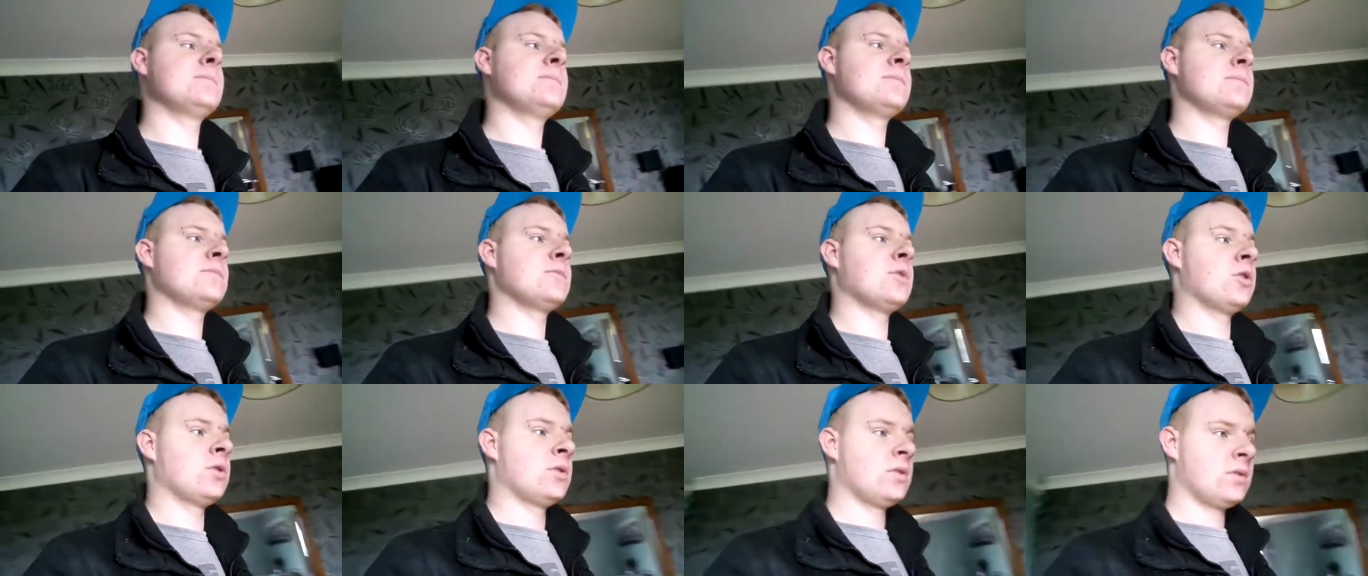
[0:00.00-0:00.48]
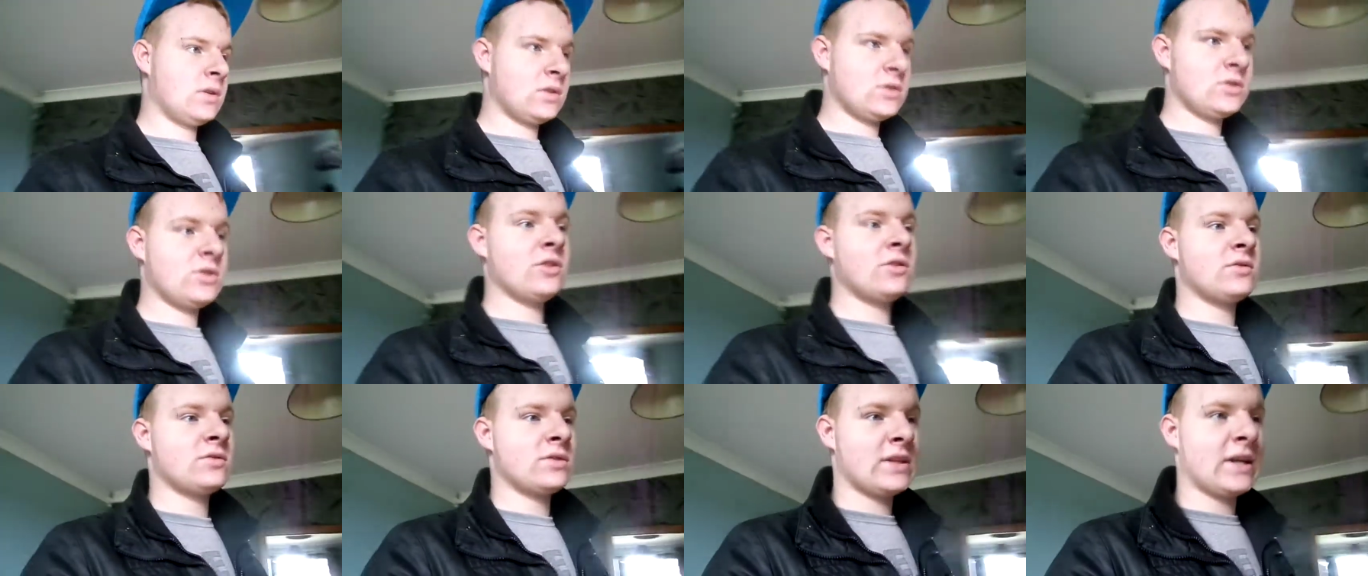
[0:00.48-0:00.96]
or
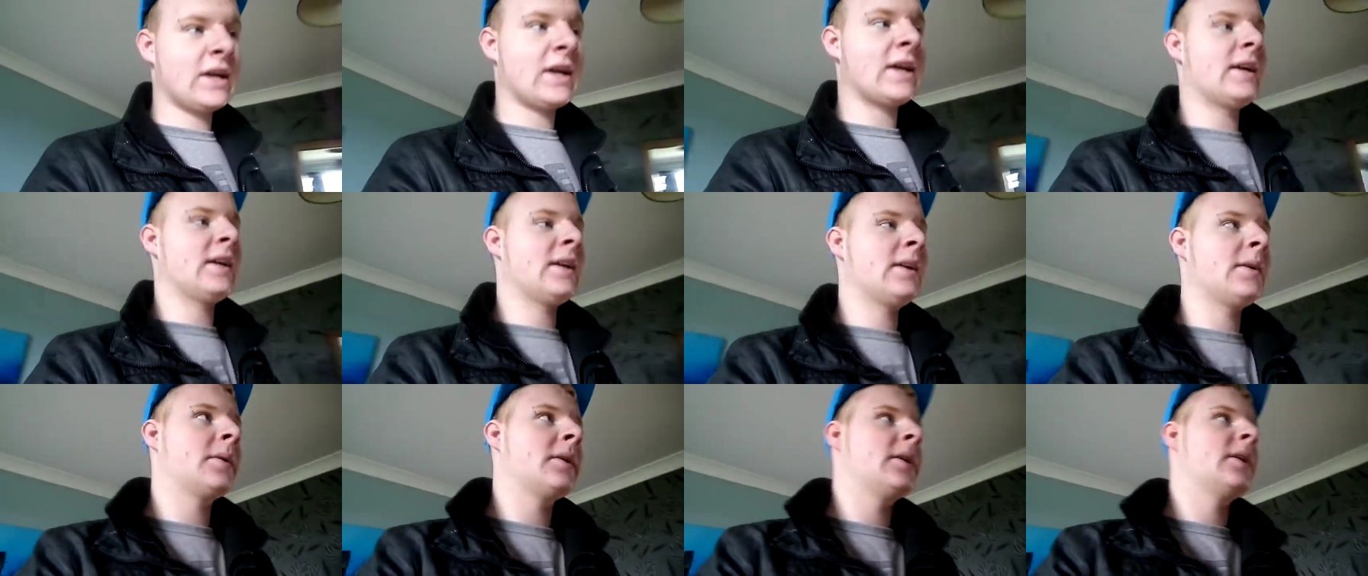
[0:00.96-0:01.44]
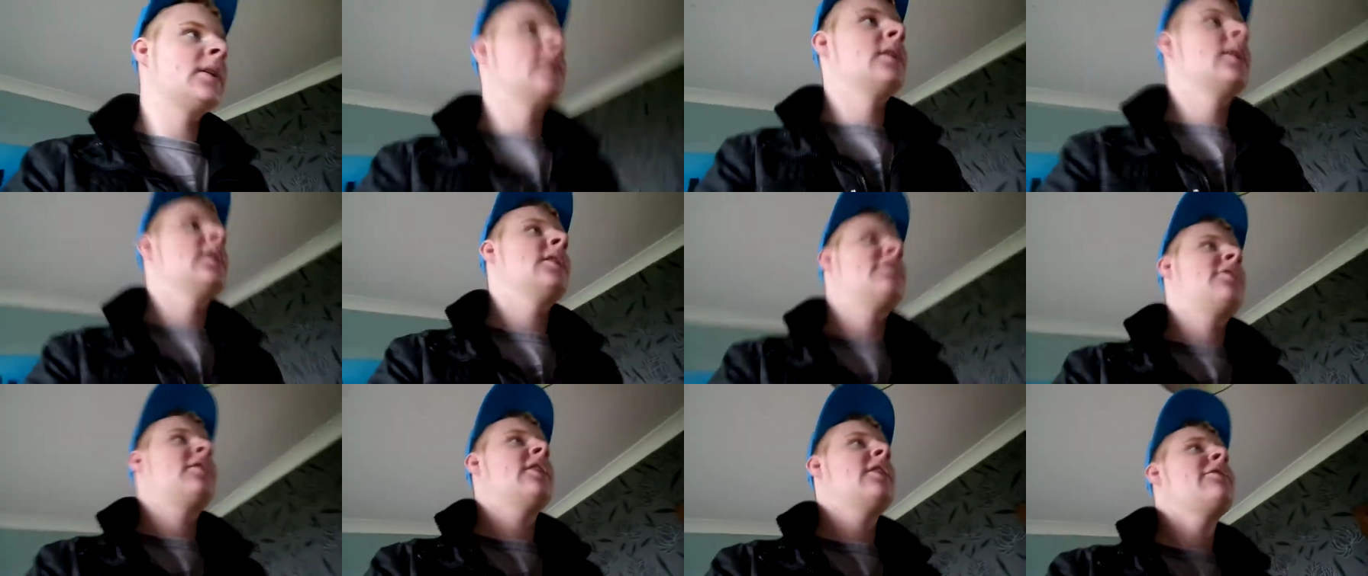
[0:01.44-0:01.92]
two today anyway.
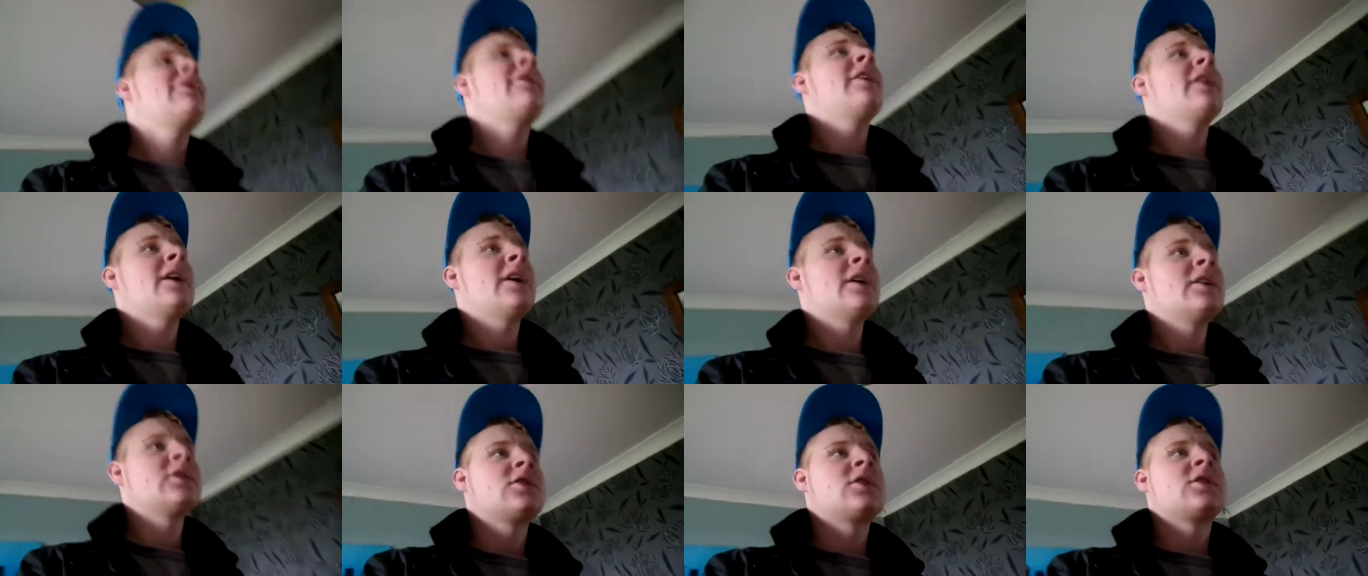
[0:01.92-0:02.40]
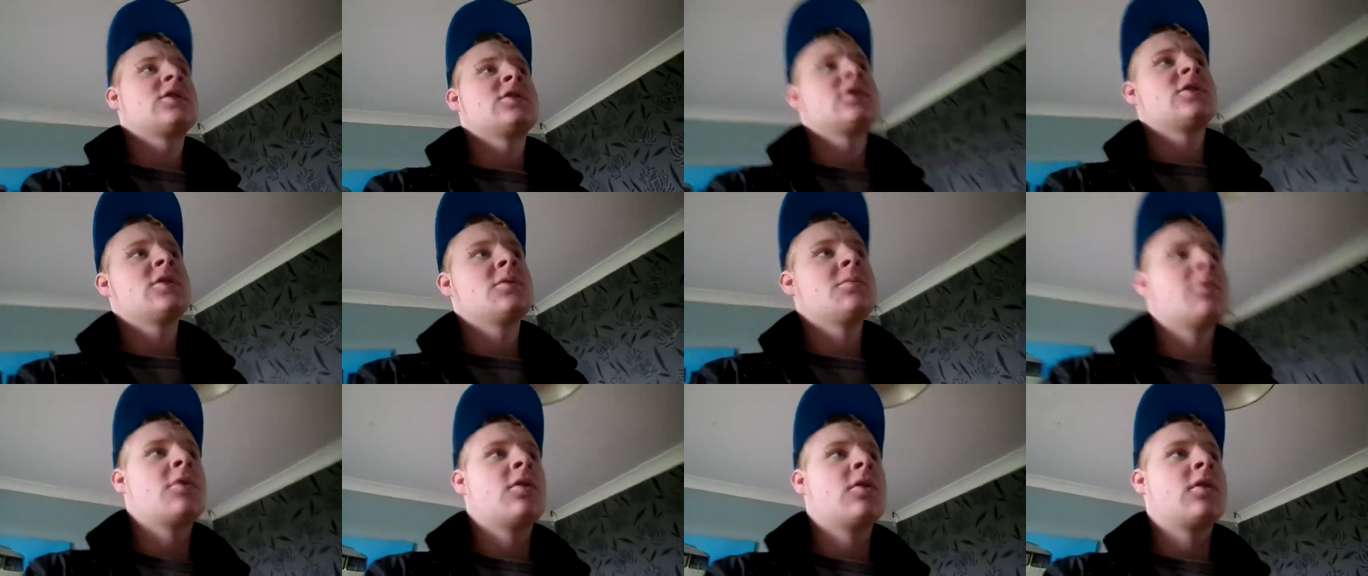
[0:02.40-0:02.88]
If I get a chance to do
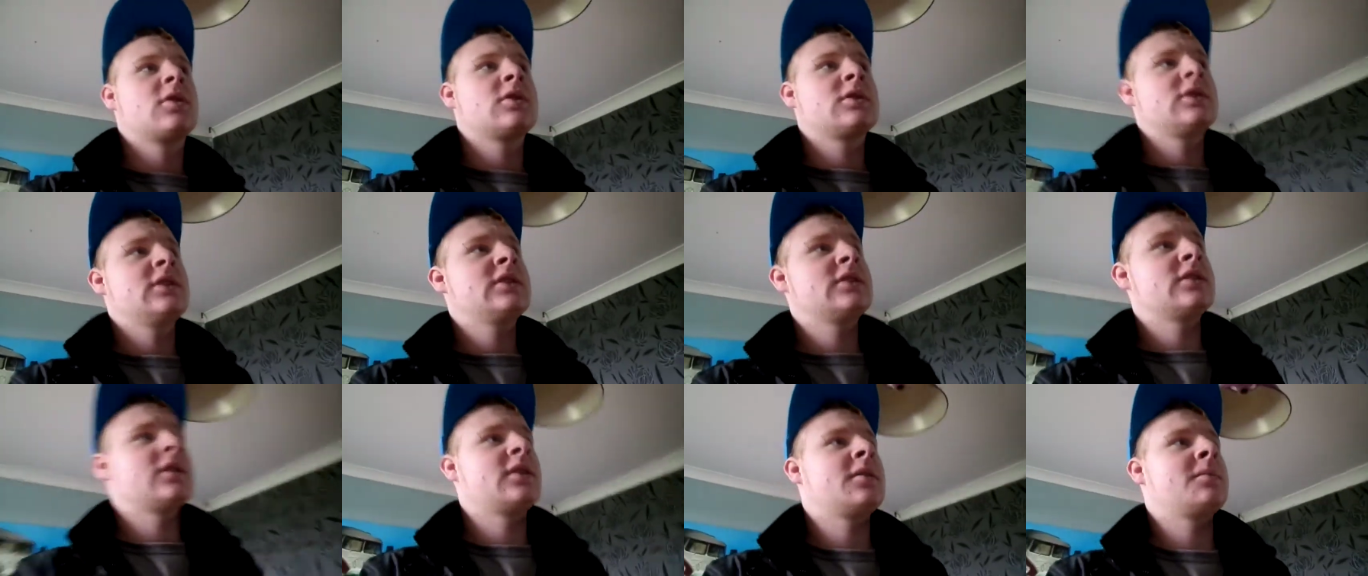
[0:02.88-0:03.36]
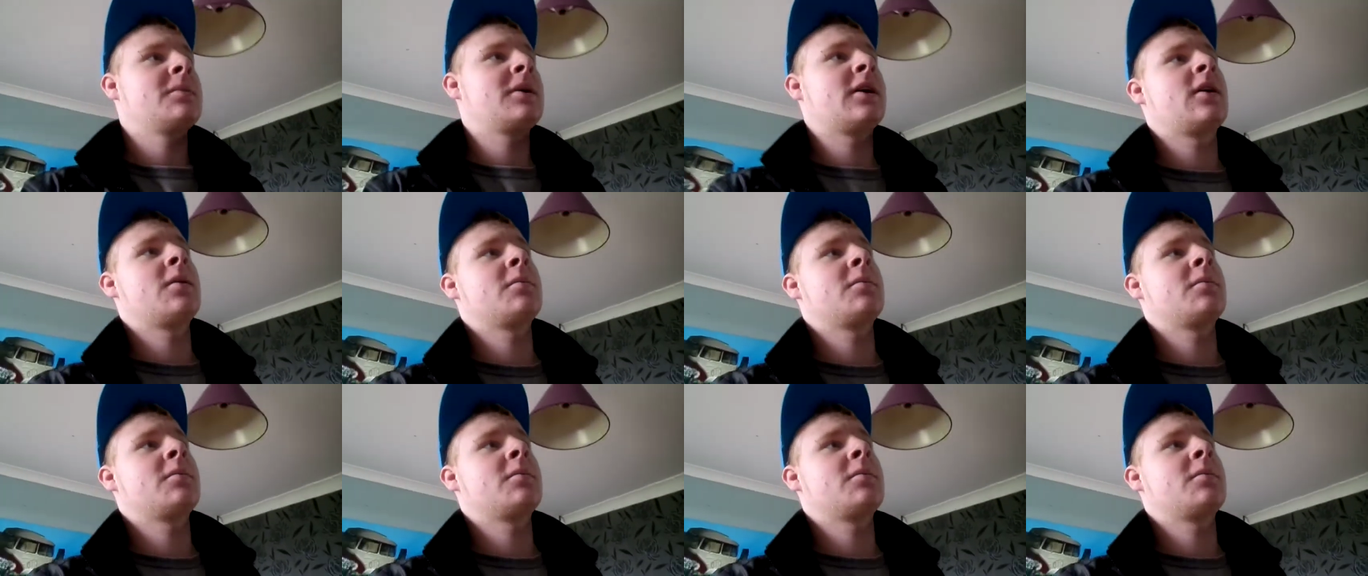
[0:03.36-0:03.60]
more, because it is only about